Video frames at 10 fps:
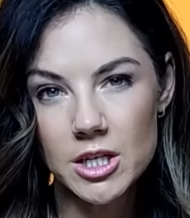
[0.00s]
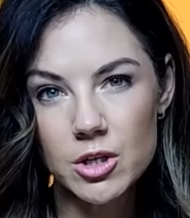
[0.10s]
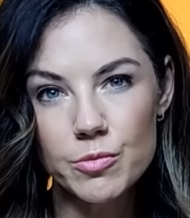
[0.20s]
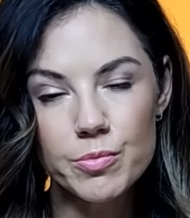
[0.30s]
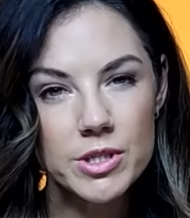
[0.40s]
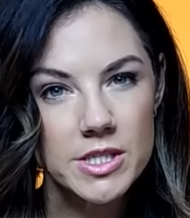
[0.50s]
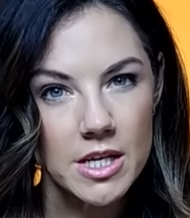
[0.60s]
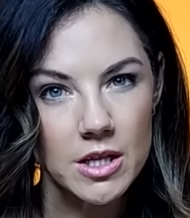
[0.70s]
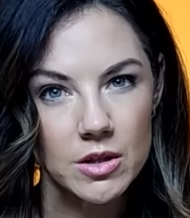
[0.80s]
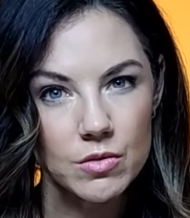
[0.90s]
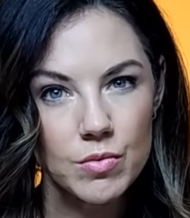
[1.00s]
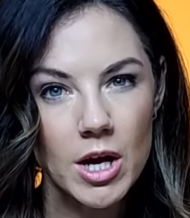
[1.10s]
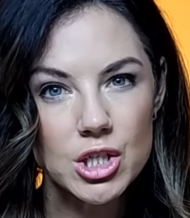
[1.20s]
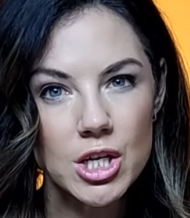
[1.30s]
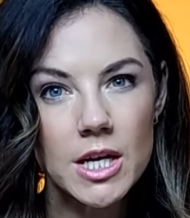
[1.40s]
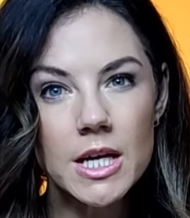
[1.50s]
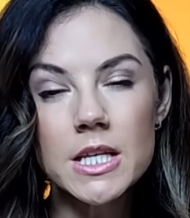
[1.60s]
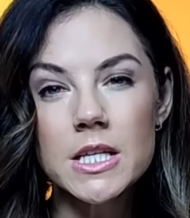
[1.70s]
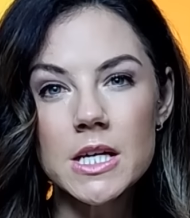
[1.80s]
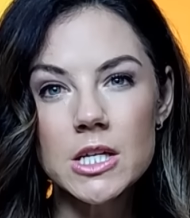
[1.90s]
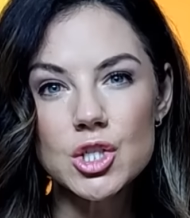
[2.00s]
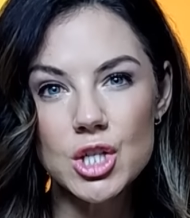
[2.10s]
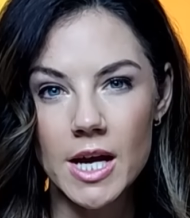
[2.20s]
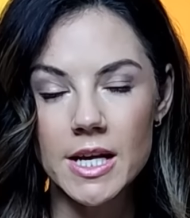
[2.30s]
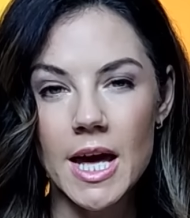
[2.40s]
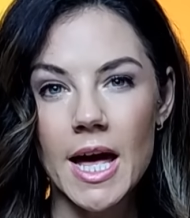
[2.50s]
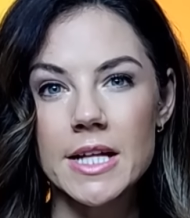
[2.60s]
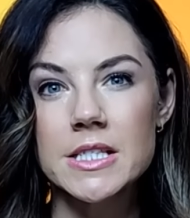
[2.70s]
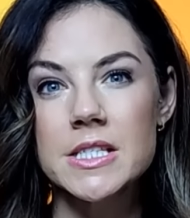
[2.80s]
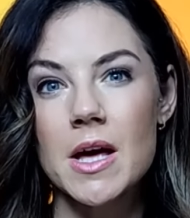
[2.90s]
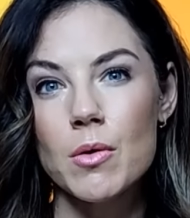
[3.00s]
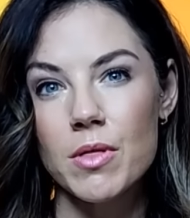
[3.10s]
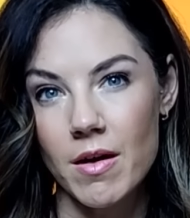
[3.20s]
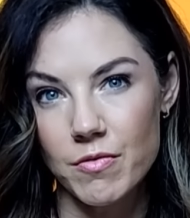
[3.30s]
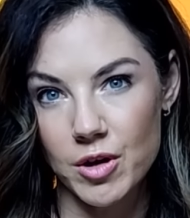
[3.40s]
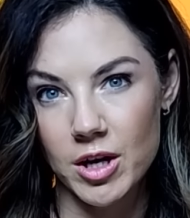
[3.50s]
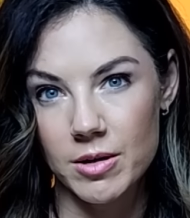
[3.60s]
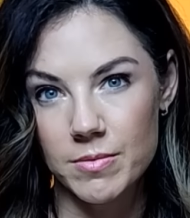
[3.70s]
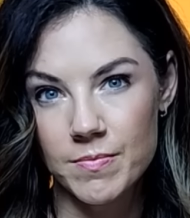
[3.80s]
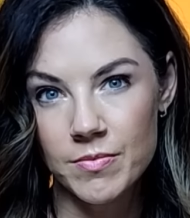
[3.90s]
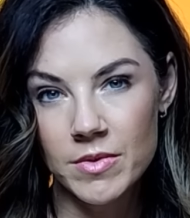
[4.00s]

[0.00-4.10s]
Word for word: include Brazil, Russia, India, China and South Africa.